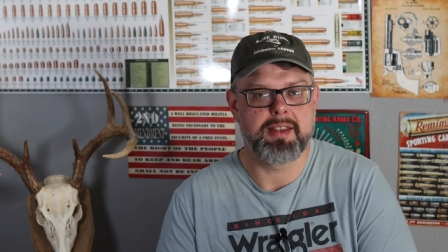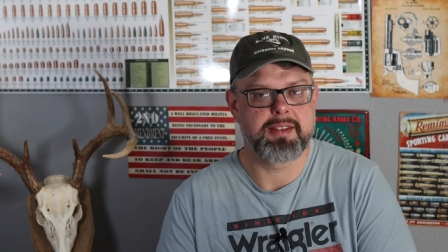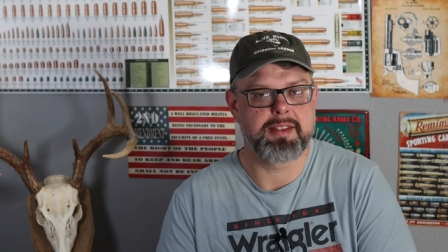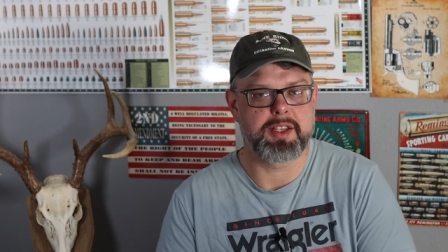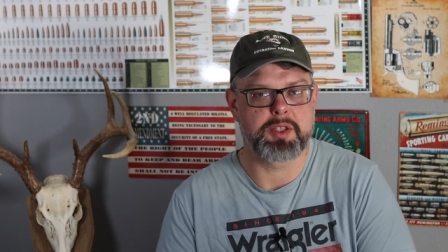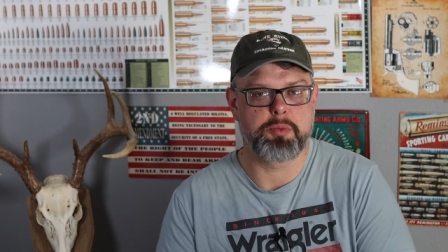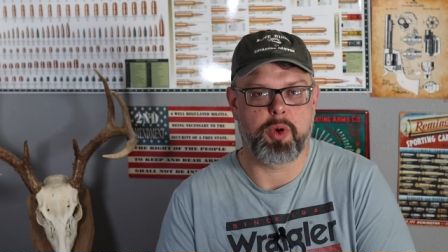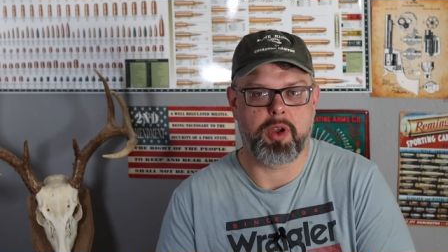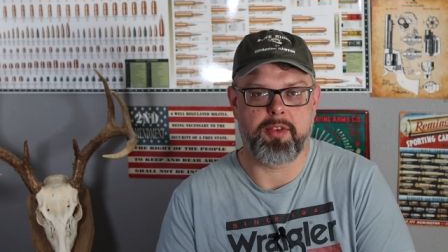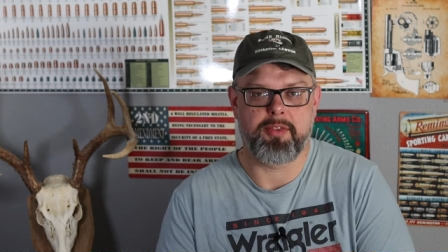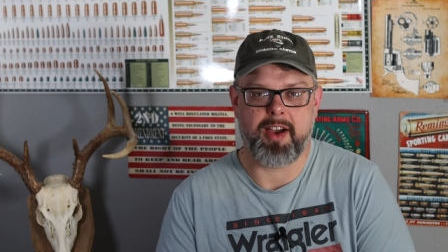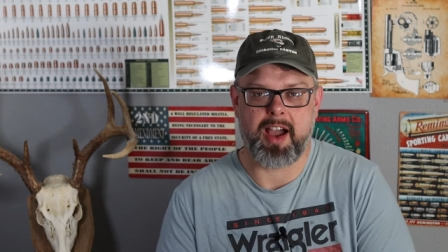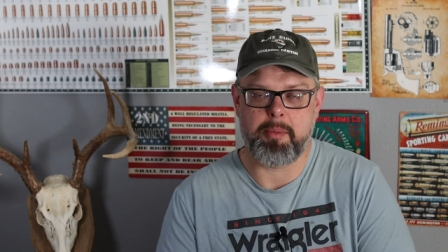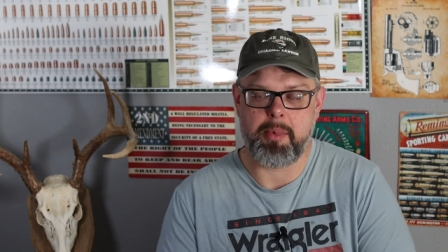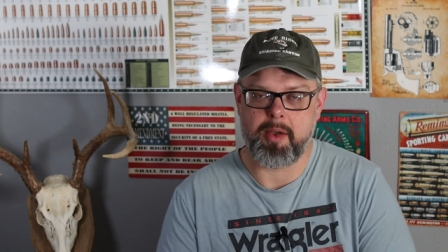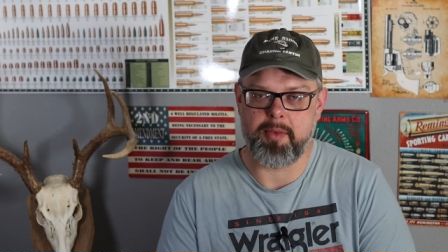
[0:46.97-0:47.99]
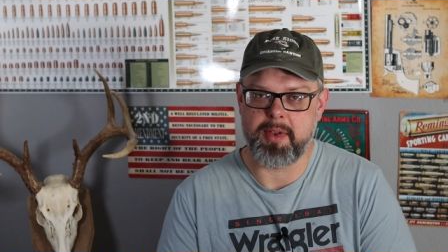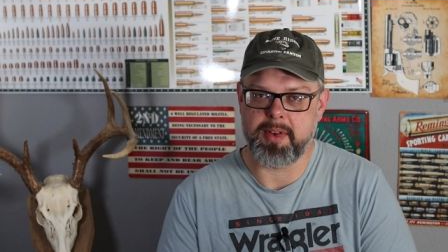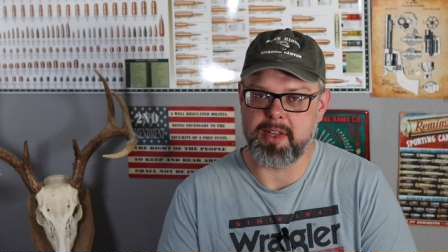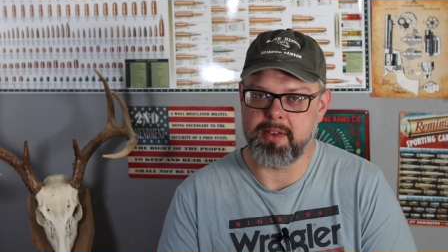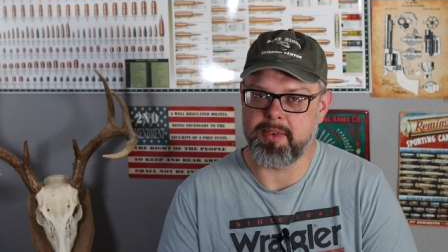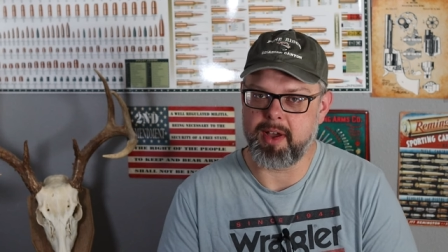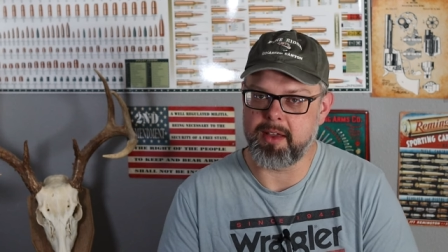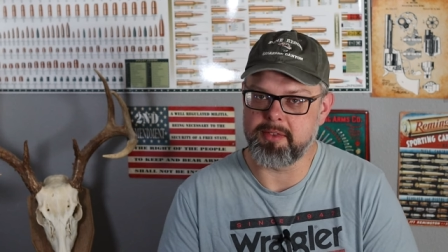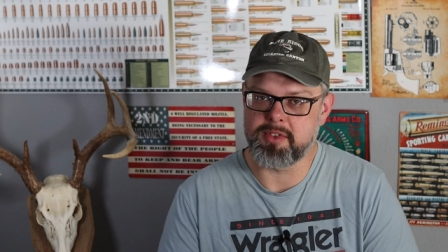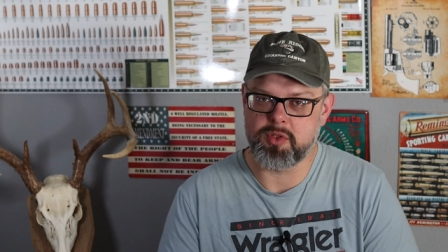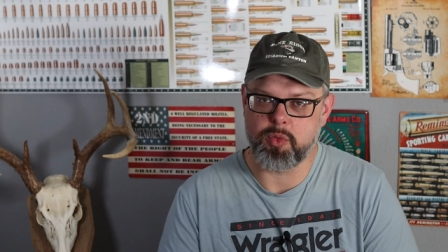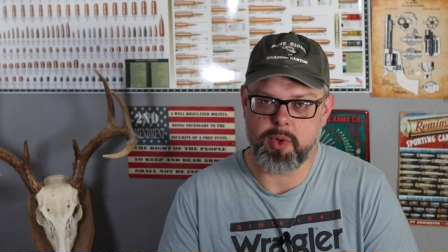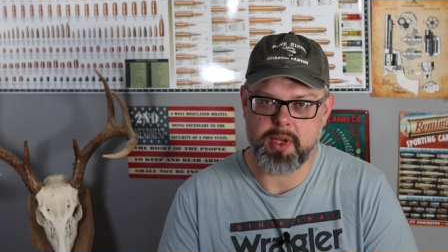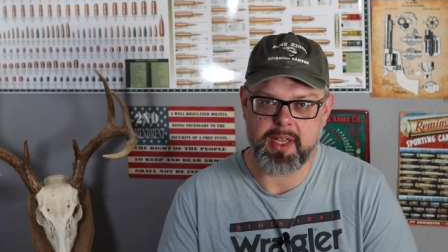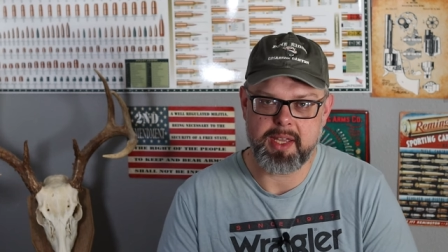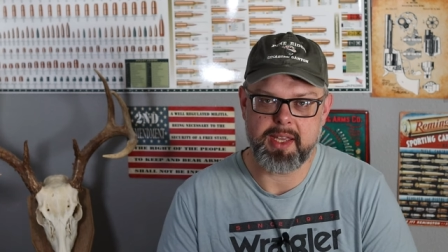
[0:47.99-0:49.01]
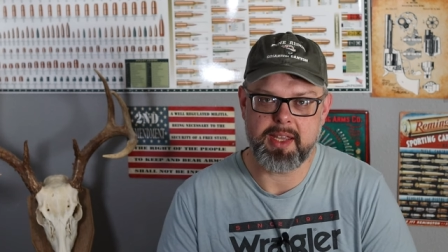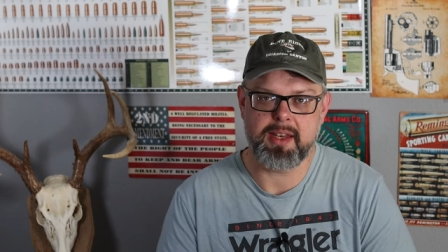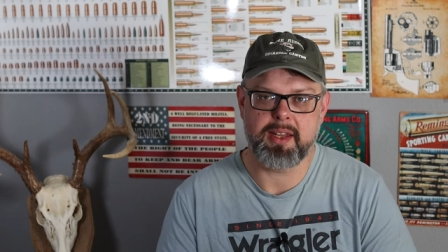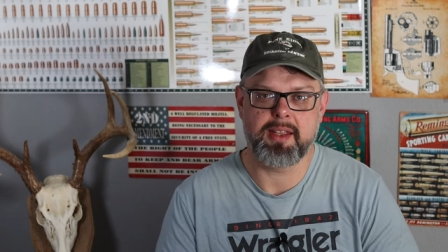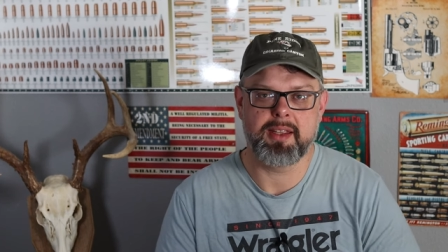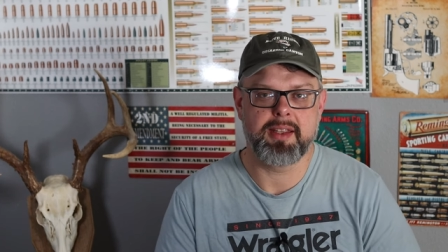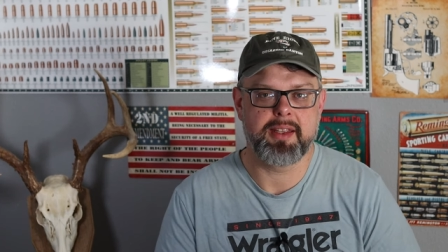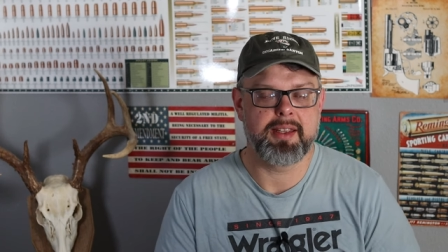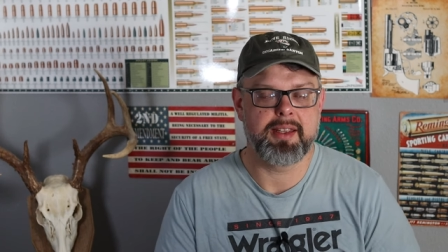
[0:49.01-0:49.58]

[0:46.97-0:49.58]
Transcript: 6.5x55 Swede,